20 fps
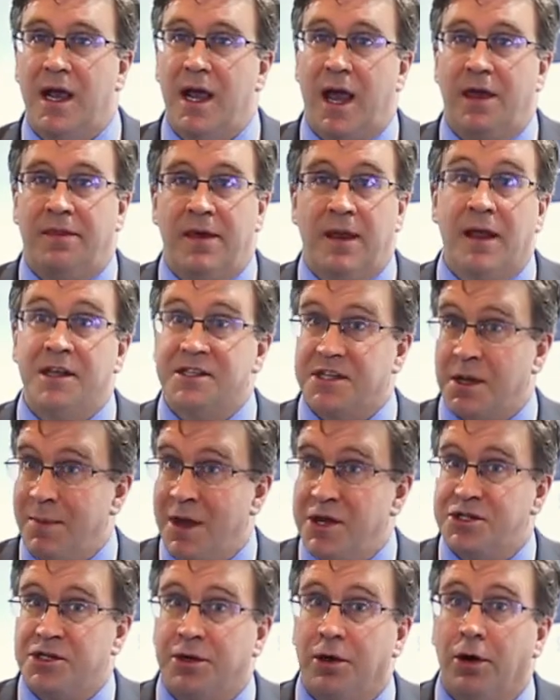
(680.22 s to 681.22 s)
And then, as I
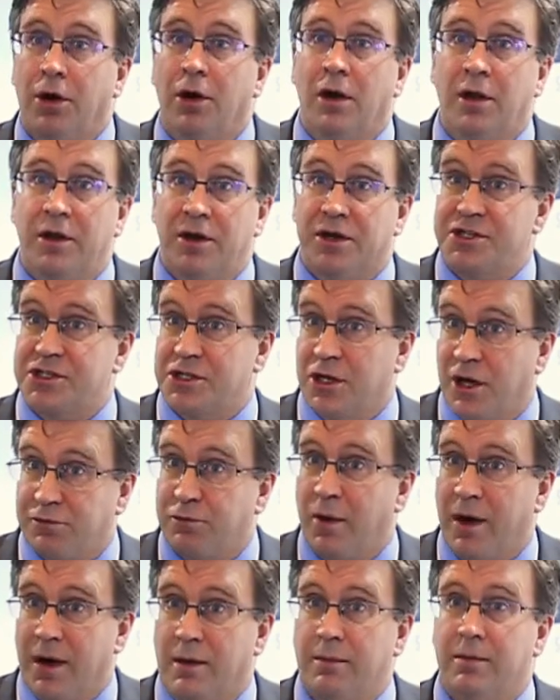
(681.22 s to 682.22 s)
mentioned earlier,
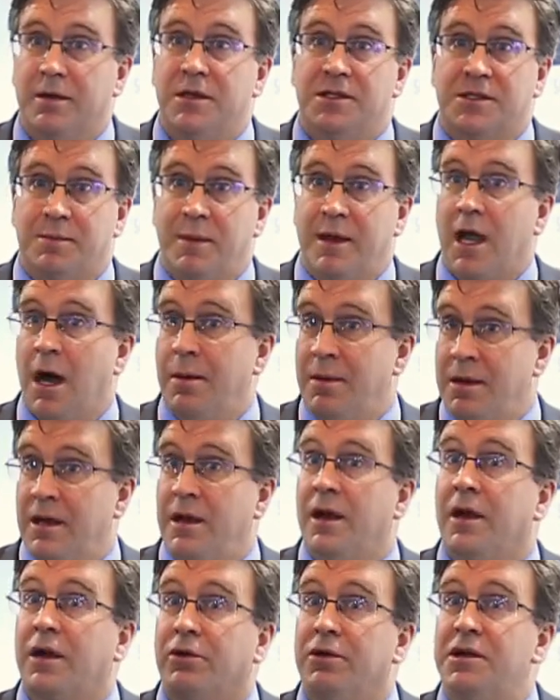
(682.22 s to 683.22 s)
software is becoming
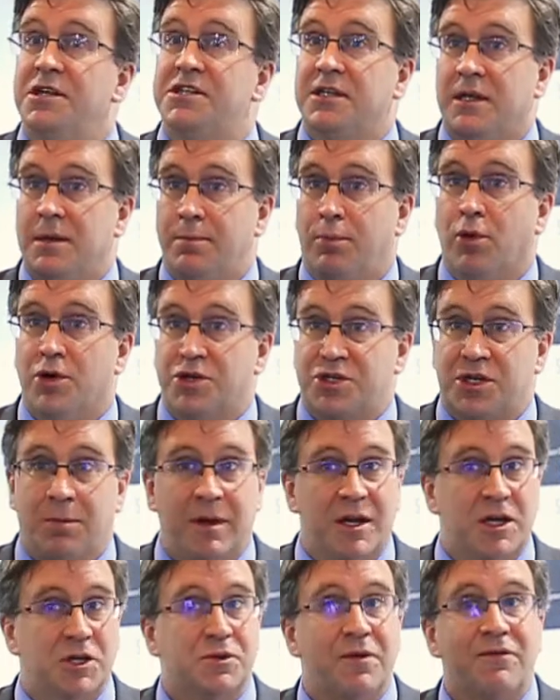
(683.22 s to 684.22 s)
an increasingly portion,
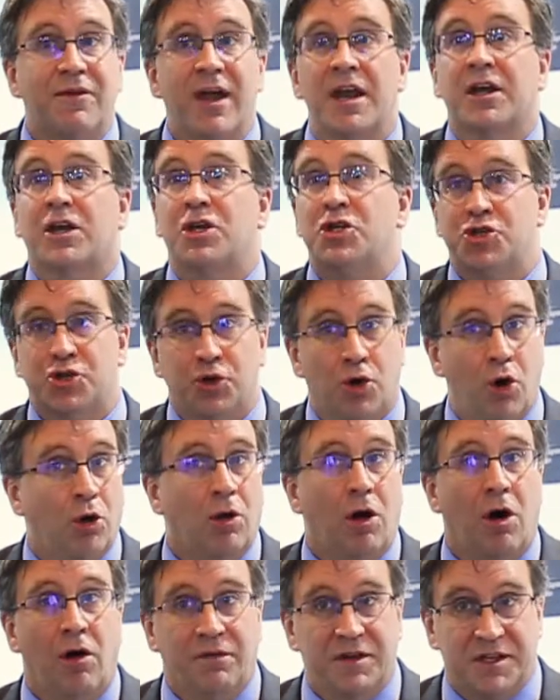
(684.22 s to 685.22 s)
because we've got to
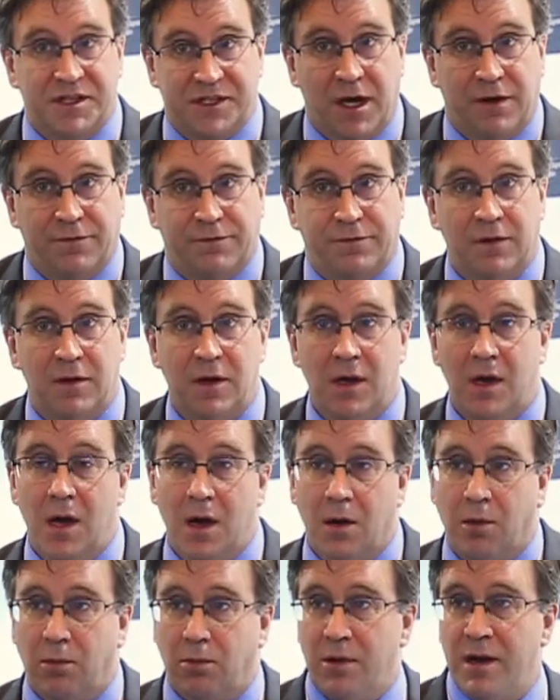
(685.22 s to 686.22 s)
control all this stuff.
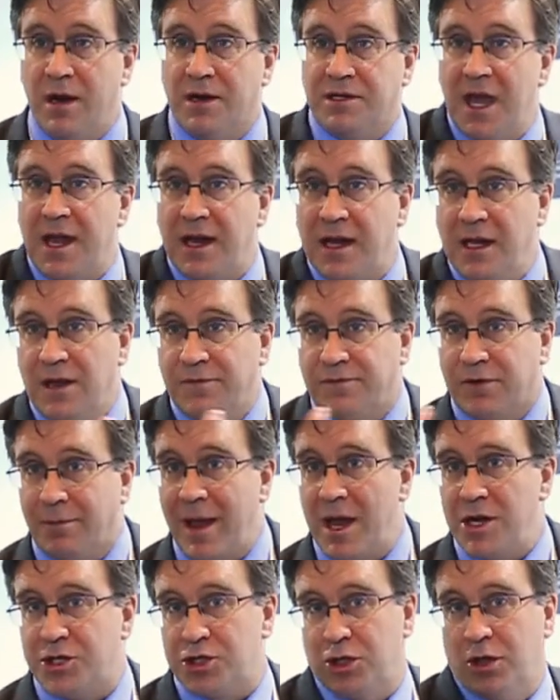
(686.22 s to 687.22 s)
We are taking
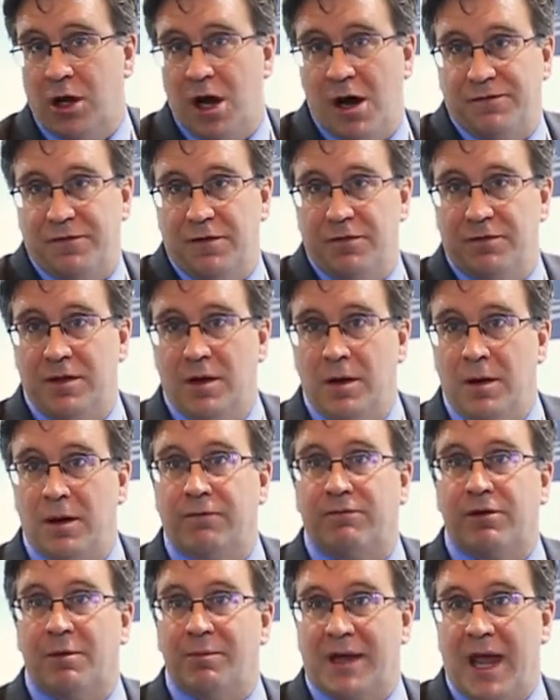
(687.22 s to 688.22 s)
information off
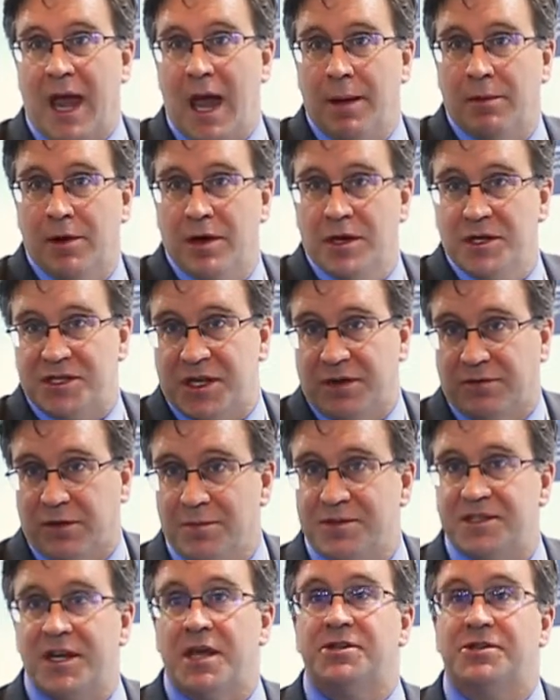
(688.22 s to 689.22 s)
of from cameras and
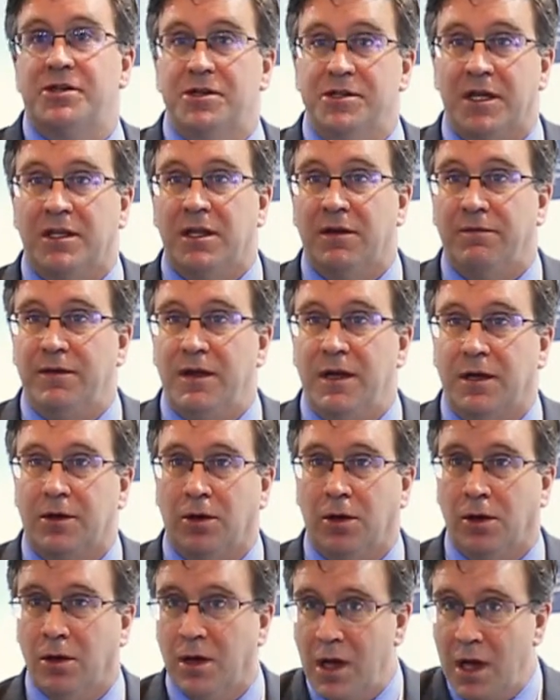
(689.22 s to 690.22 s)
from sensors on the
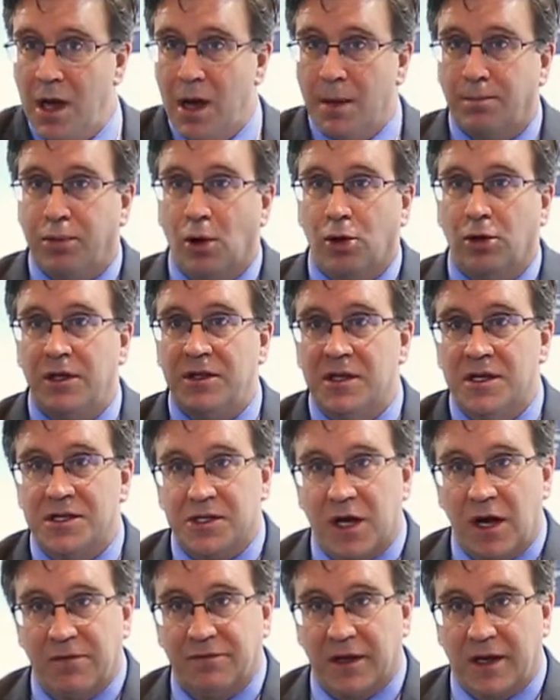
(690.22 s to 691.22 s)
vehicle, pulling this
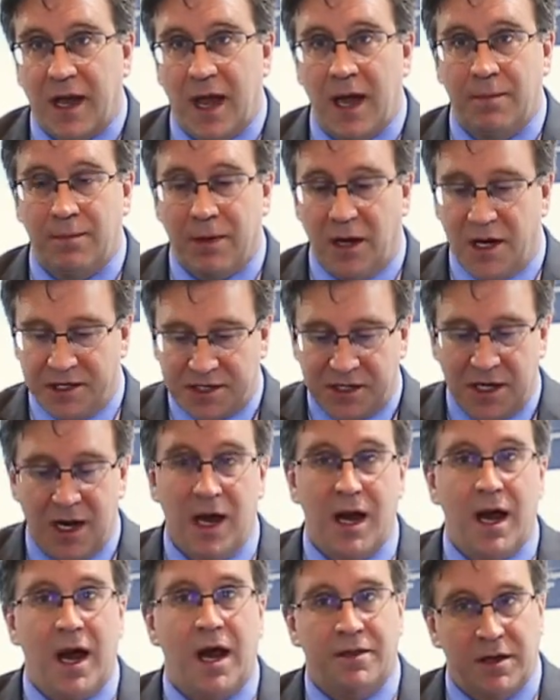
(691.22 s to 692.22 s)
off the CAN bus,
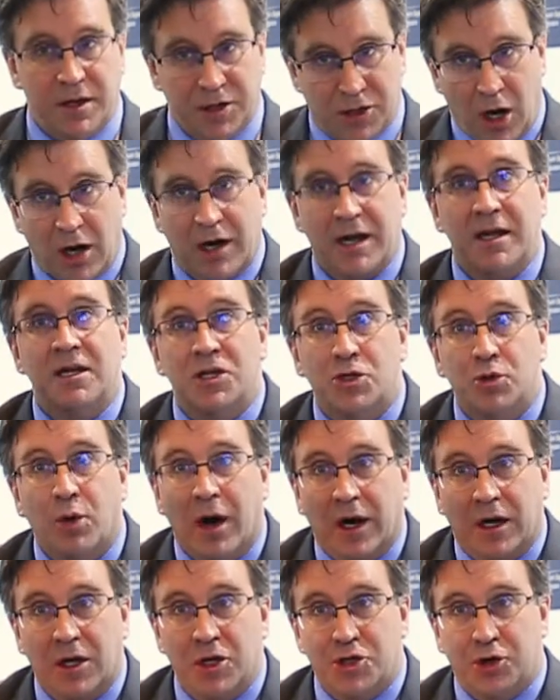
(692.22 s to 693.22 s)
and then talking into
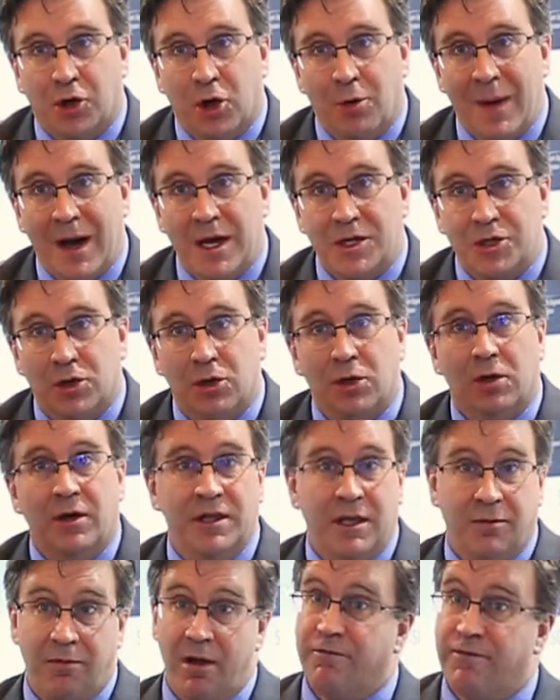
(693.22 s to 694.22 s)
our control module,
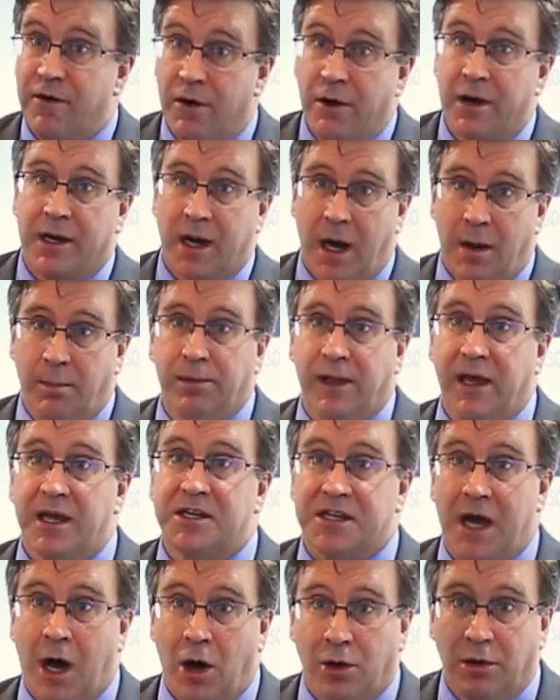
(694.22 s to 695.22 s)
and then we have very
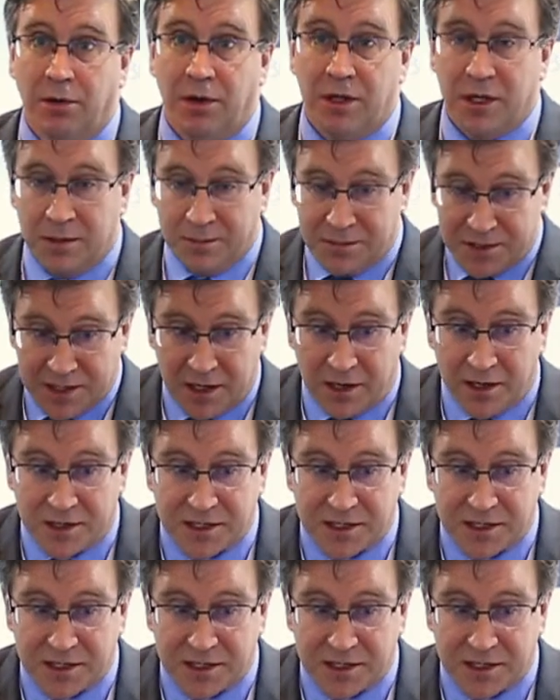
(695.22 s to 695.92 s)
complex algorithms that are